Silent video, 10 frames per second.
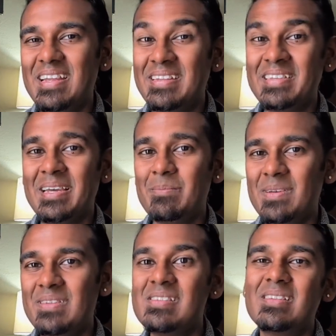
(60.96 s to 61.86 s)
and
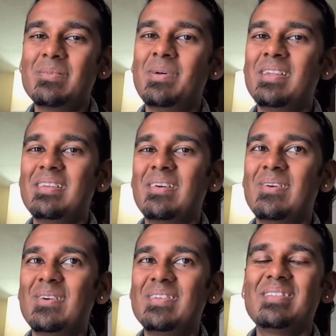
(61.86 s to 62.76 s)
dampened depending
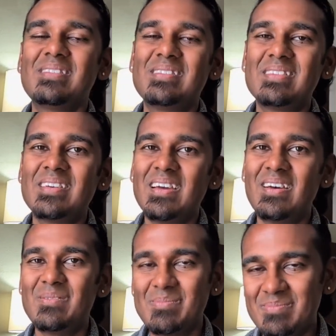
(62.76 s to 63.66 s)
on
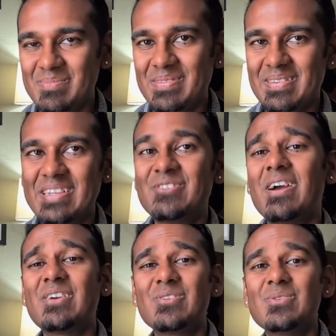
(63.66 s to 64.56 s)

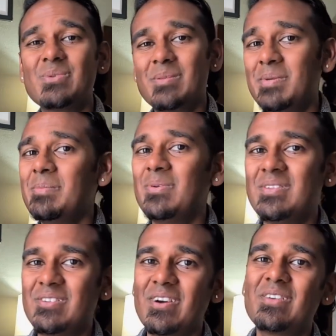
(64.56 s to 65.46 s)
interactions with people,
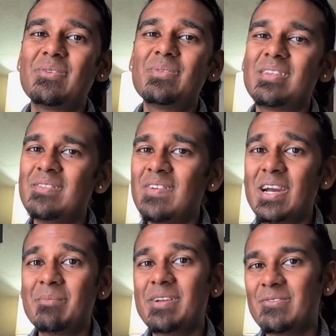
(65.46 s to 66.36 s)
interactions with the
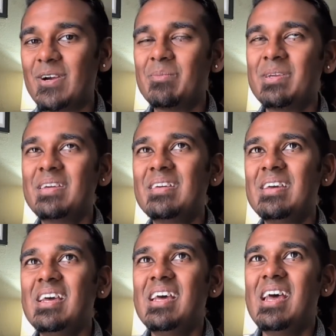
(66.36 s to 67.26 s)
environment around me.
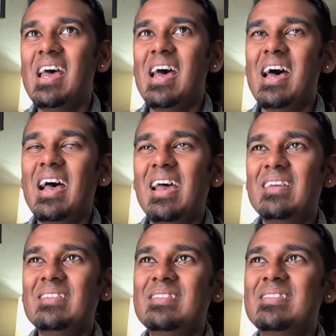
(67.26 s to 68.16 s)

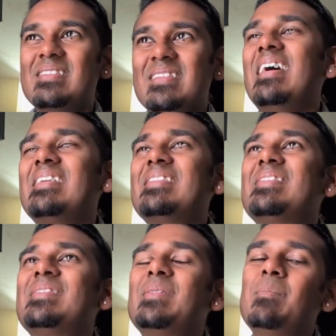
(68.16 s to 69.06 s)
And I guess
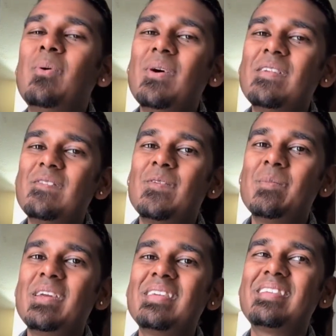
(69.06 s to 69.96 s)
the point for
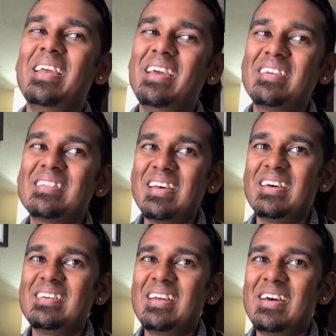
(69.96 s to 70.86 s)
me saying
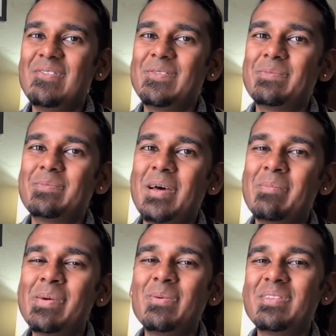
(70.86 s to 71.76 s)
that
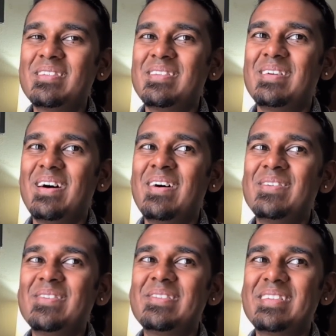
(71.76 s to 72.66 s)
I'm able to
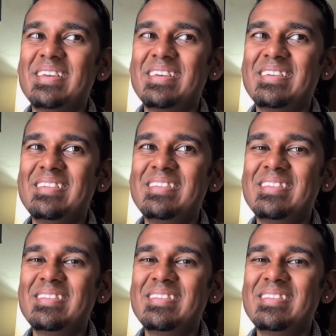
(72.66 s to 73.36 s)
understand